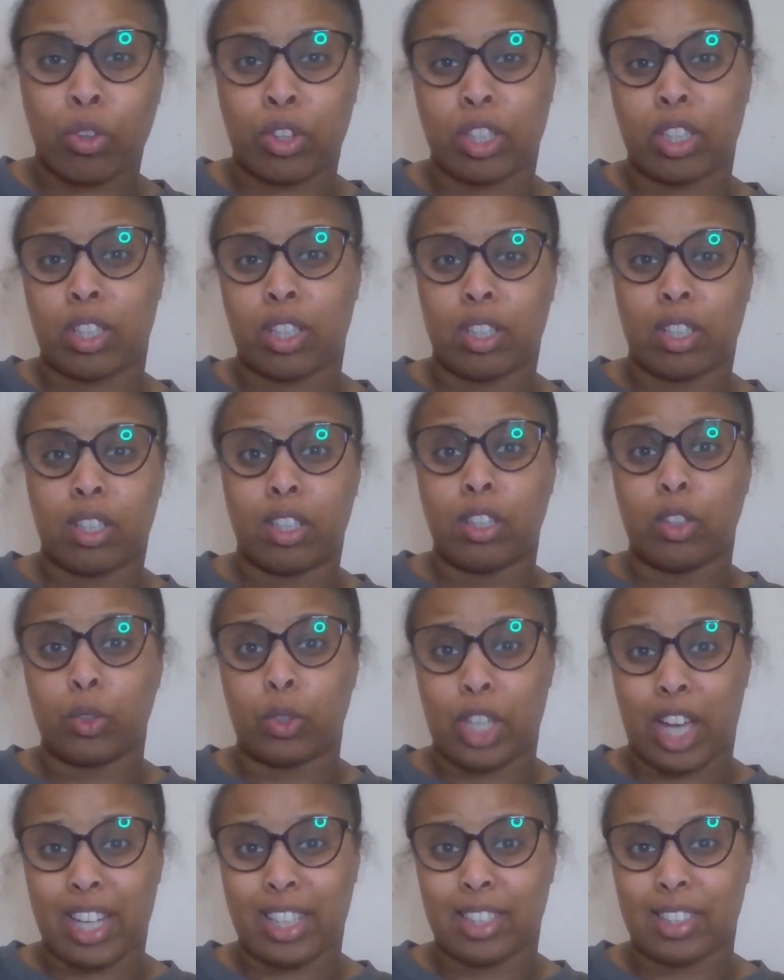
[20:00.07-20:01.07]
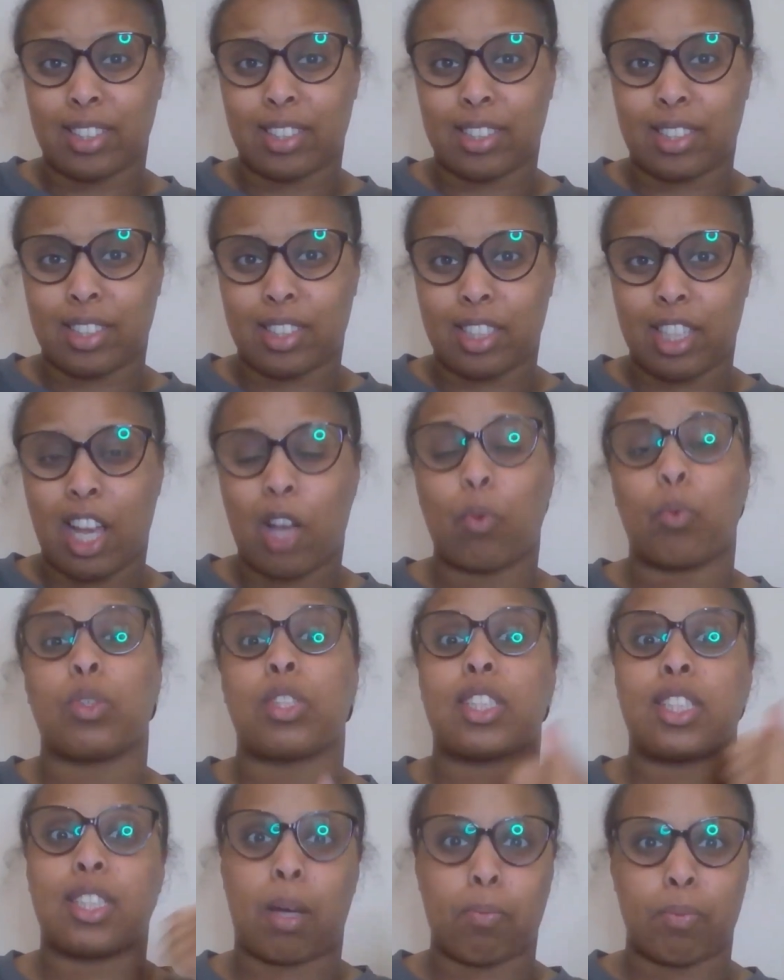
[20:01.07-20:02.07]
the lieutenants were
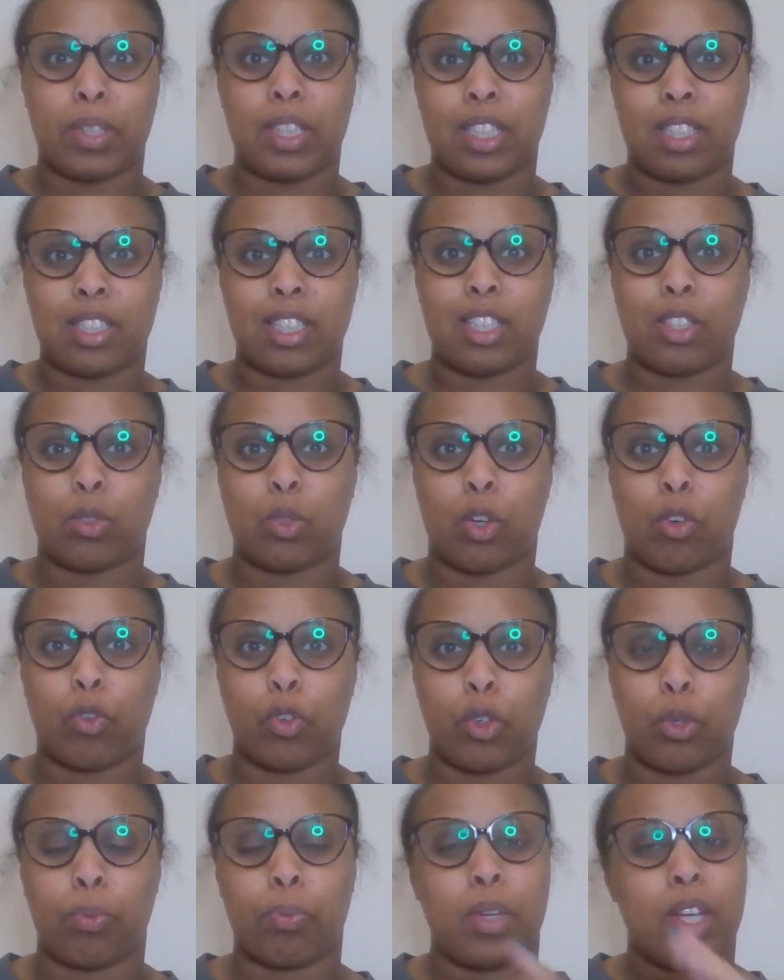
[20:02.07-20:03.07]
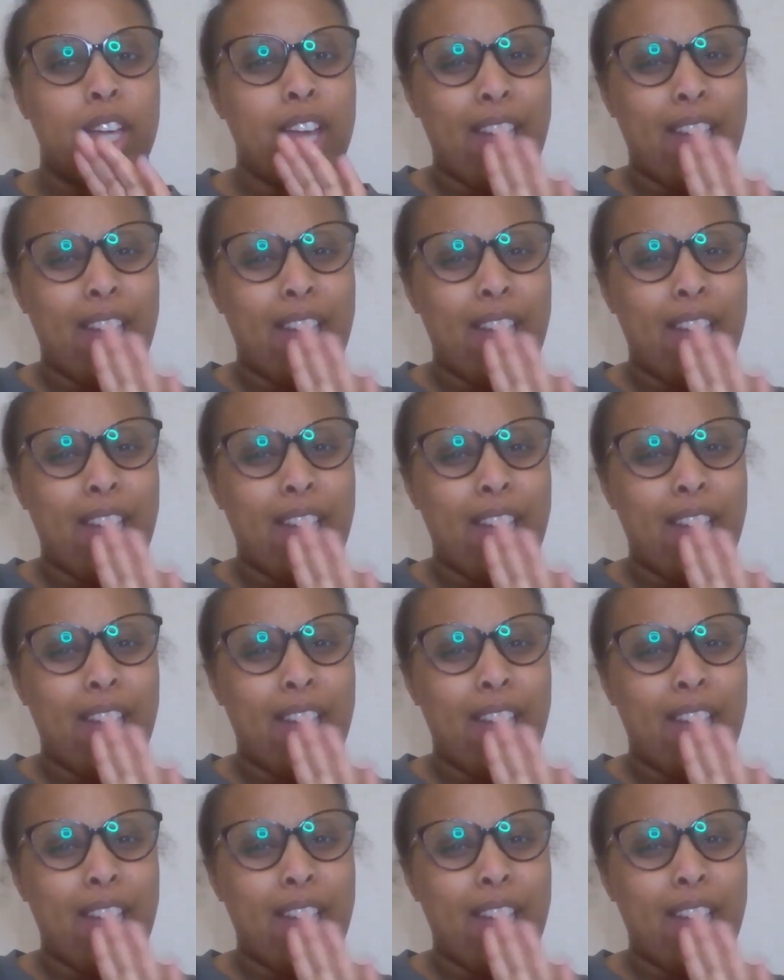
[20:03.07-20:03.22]
summoned into a room